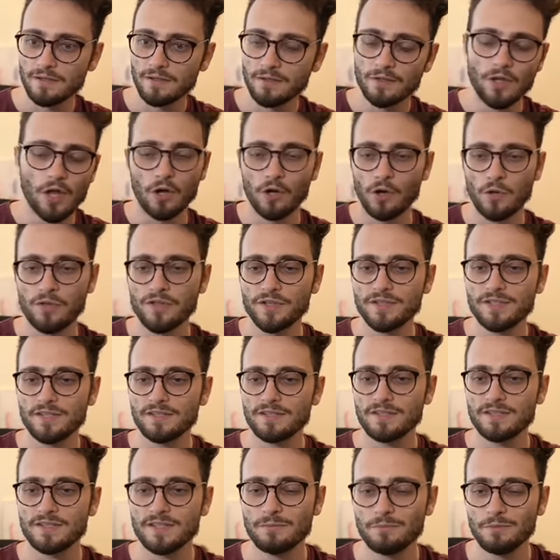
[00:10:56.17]
No, no, this is
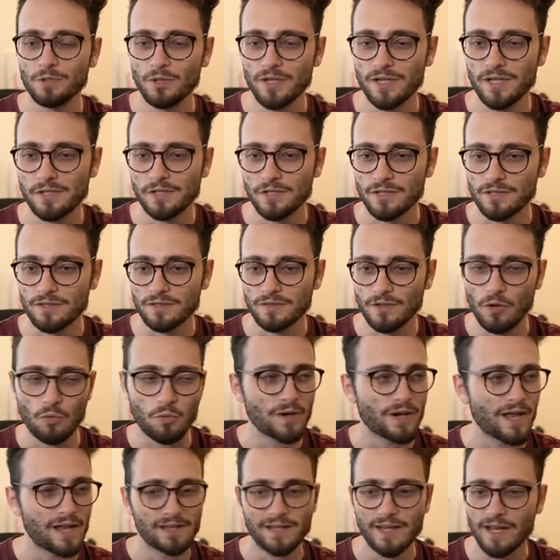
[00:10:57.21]
a simulation. No, we're
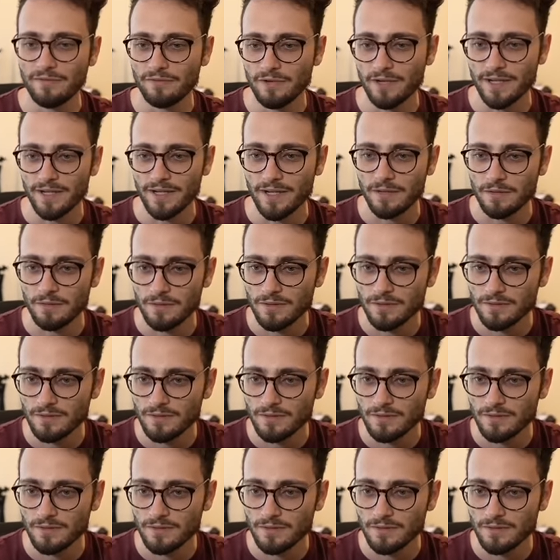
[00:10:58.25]
not live right now.